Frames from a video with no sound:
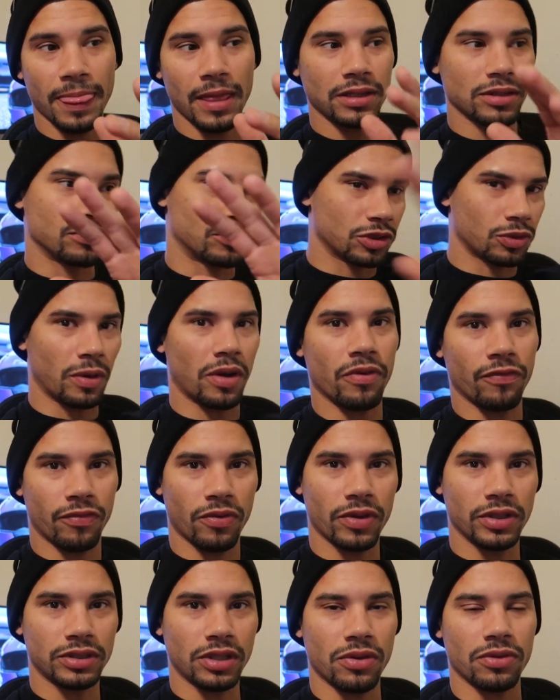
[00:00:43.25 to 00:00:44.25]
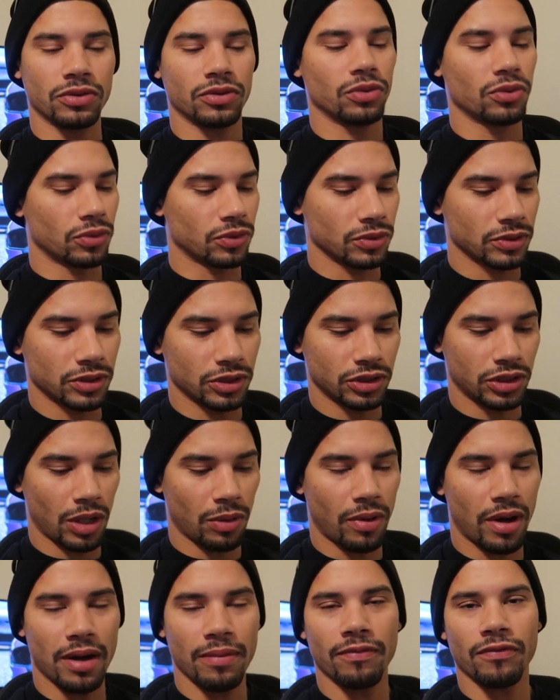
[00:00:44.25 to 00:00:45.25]
So I'm just waiting for these other tools to
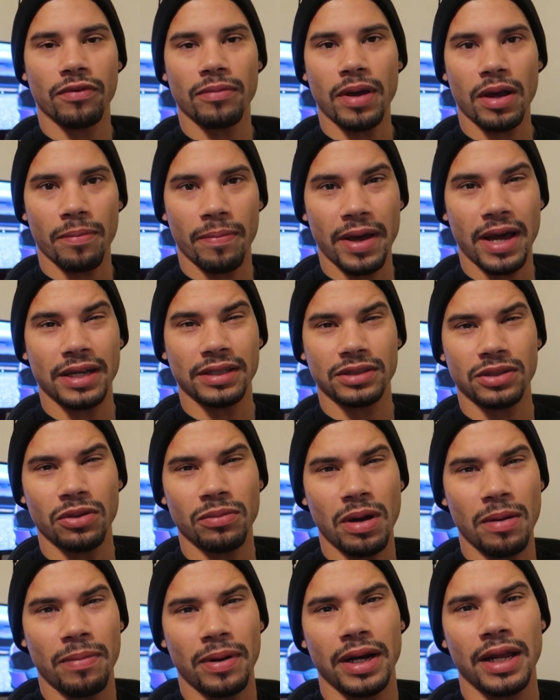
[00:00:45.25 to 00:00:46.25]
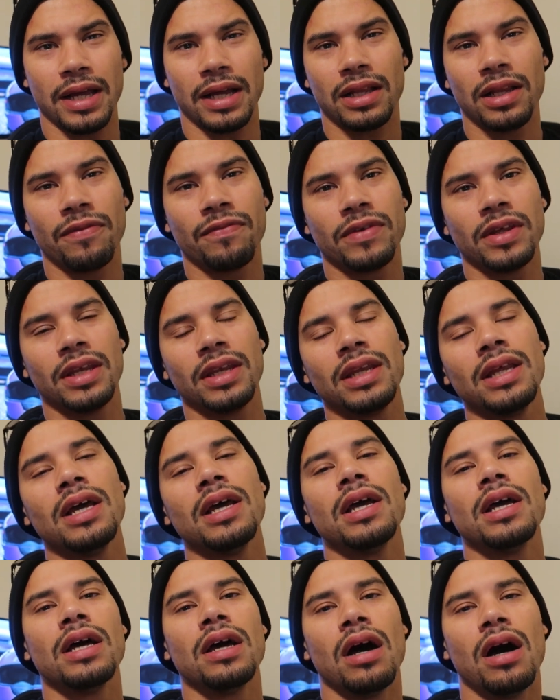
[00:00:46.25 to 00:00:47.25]
show up from El Paso. My buddy Clifton,
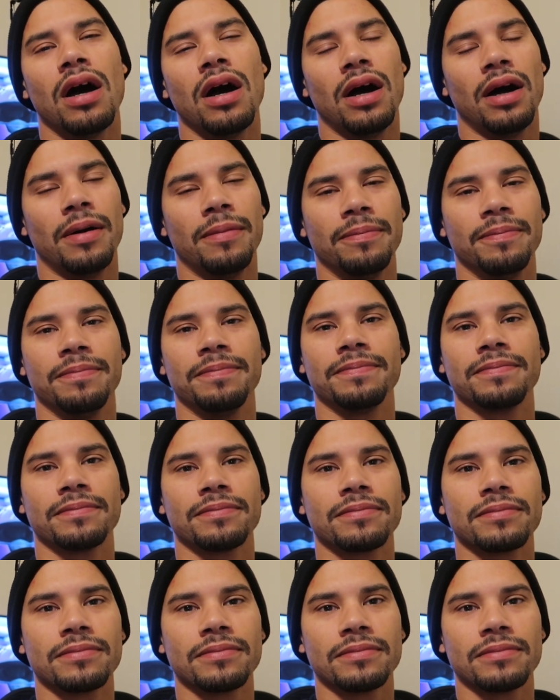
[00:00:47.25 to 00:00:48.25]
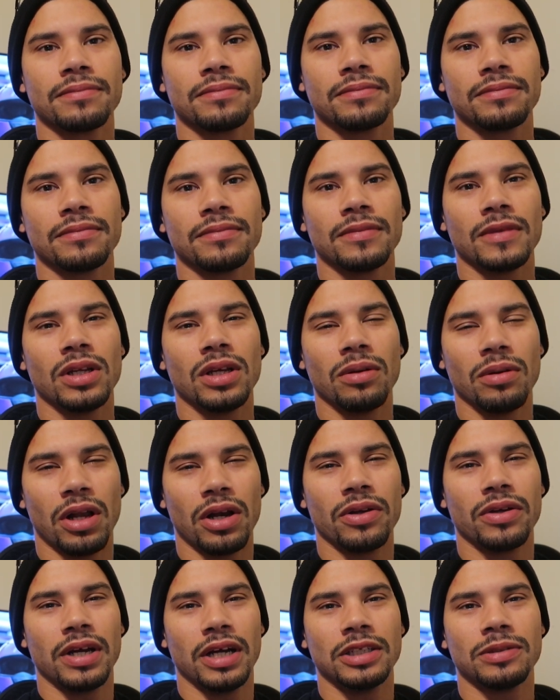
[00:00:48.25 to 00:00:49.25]
um, a
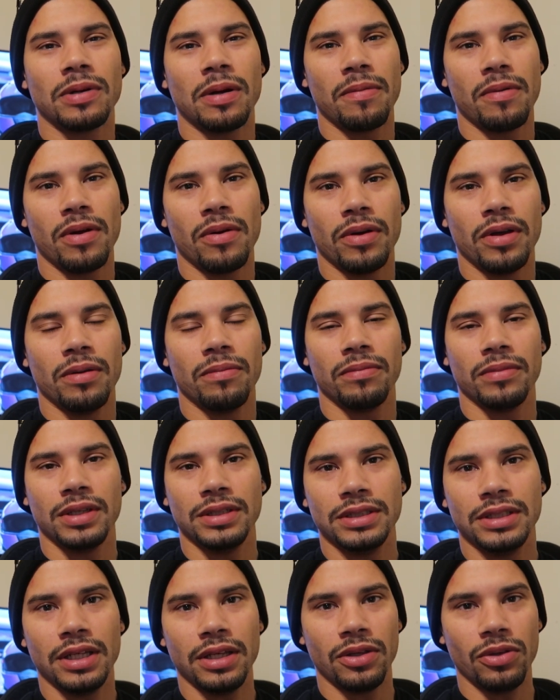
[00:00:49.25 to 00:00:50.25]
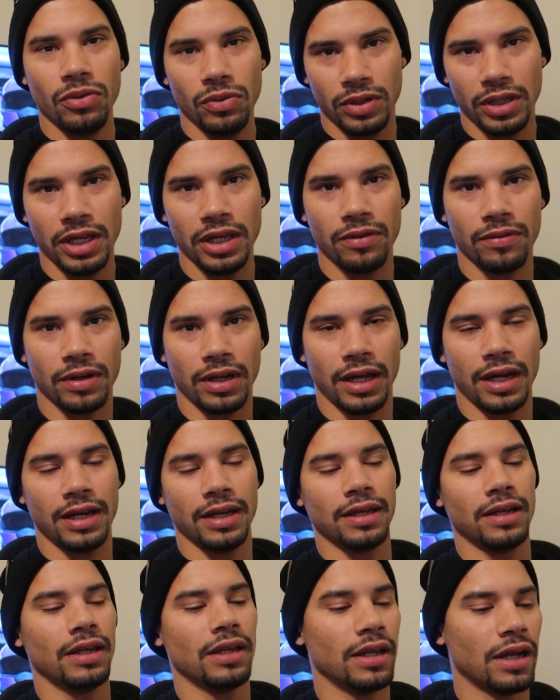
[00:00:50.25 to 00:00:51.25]
lot of you guys probably know him. He's E Q T
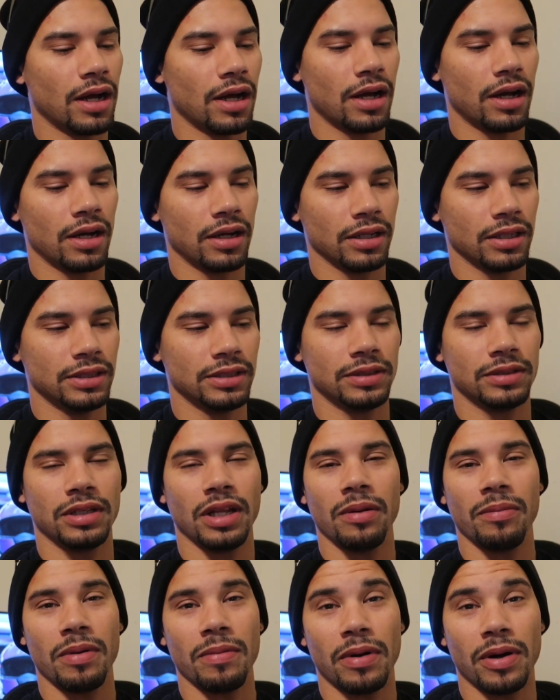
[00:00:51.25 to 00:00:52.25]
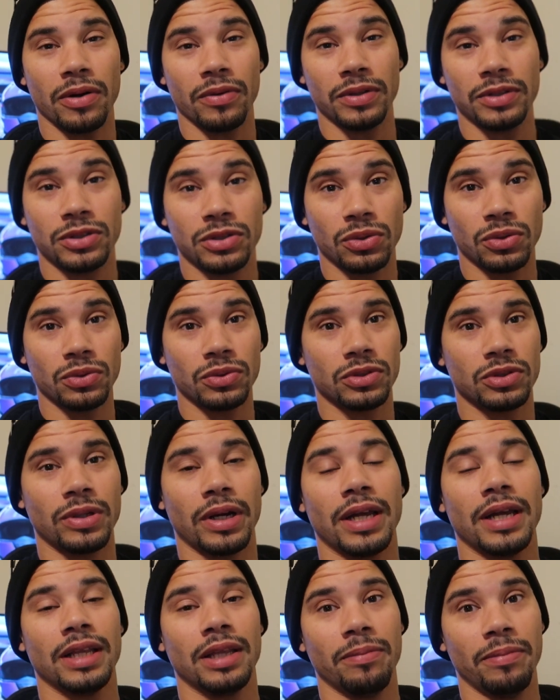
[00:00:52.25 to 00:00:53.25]
related. Uh, he's let me borrow these tools so
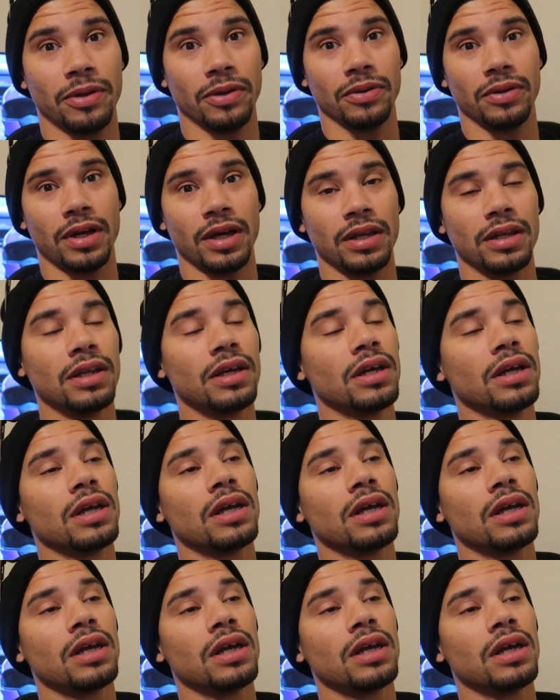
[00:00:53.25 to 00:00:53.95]
I can get the build done.